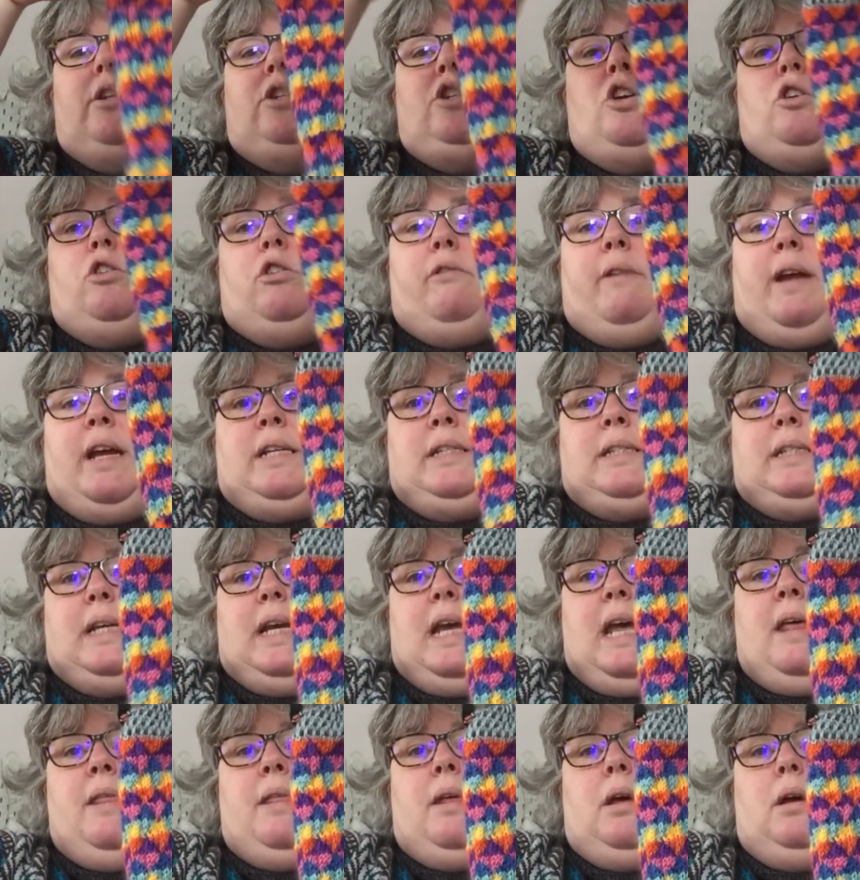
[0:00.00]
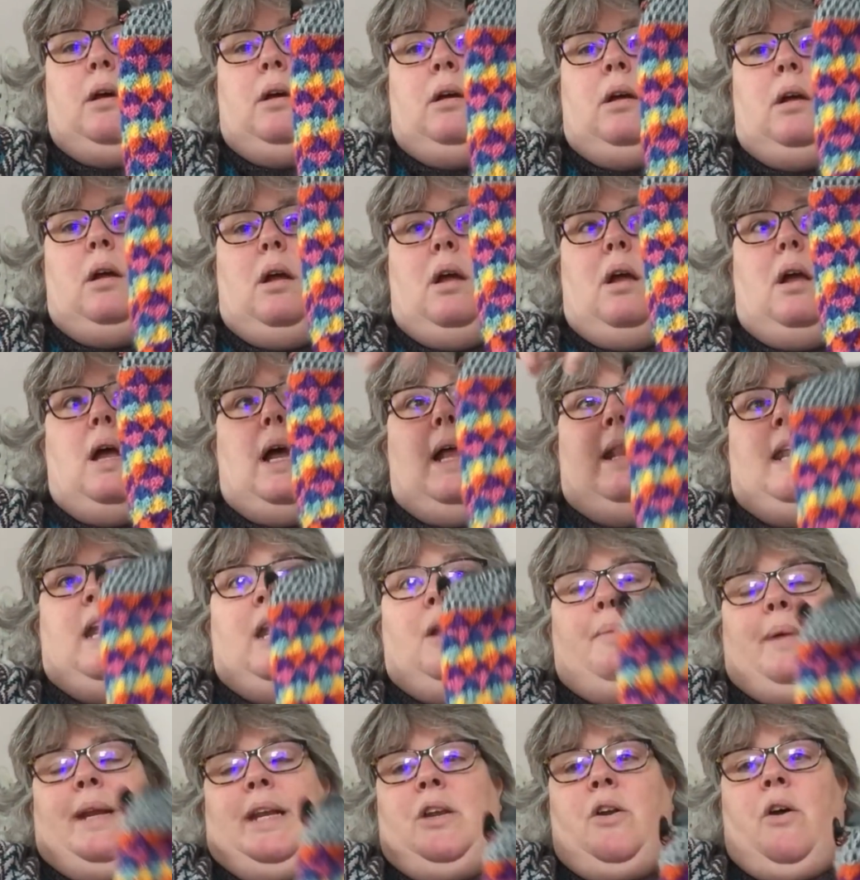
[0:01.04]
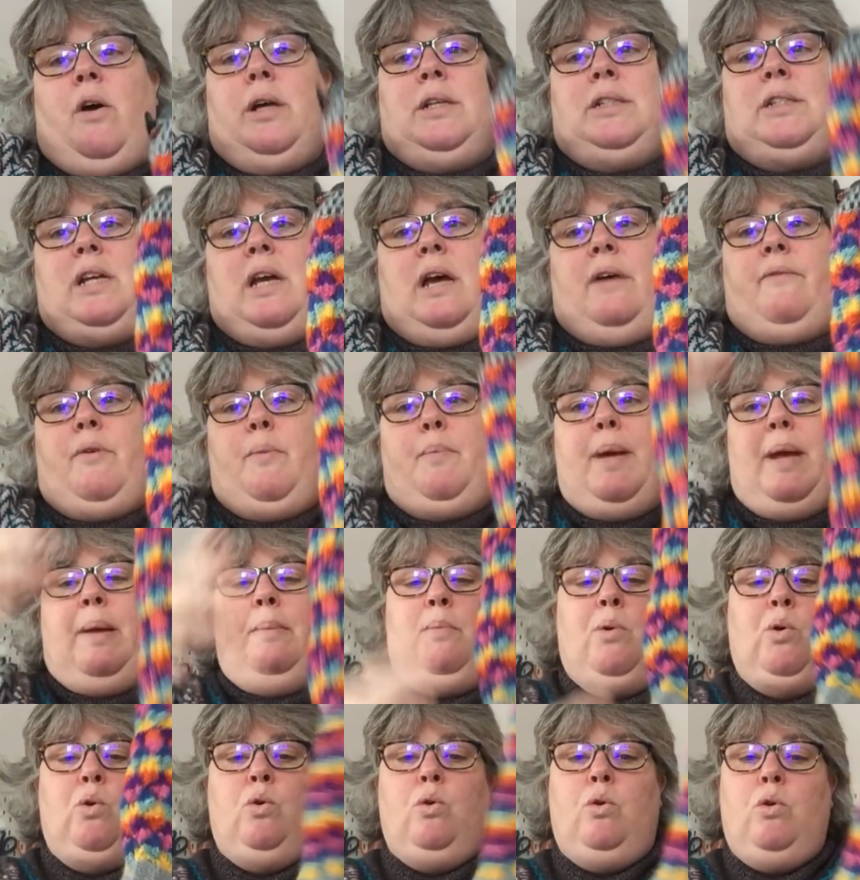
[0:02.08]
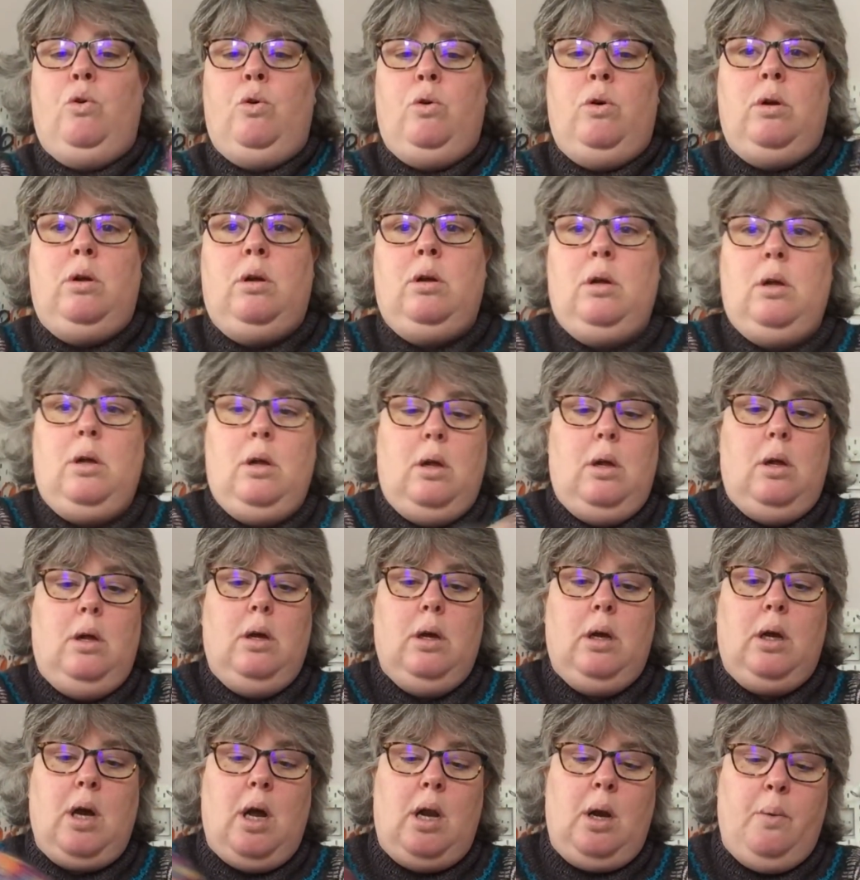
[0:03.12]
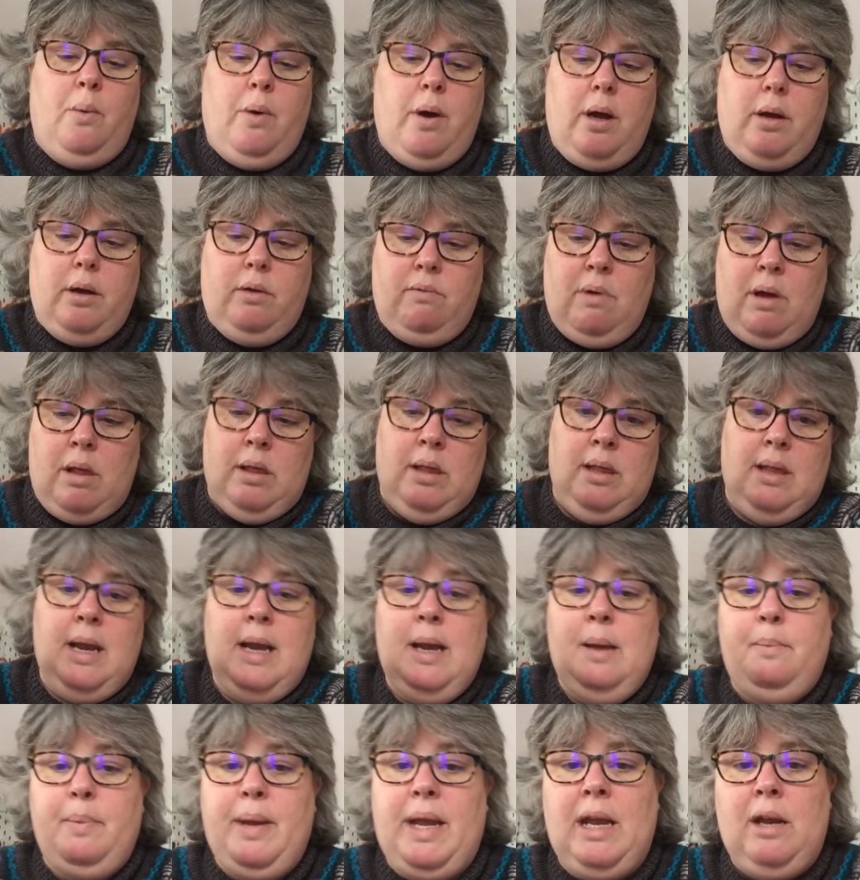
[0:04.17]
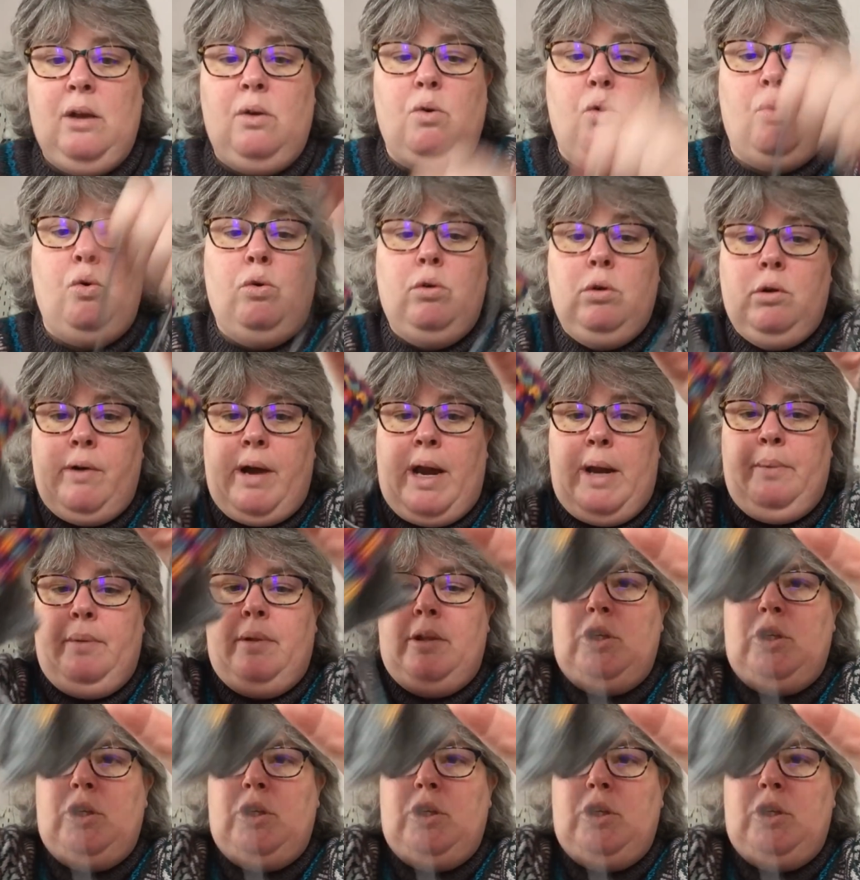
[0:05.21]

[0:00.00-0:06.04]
two greys together, and then it'd be nice to have a bit more colour work rather than it being all grey with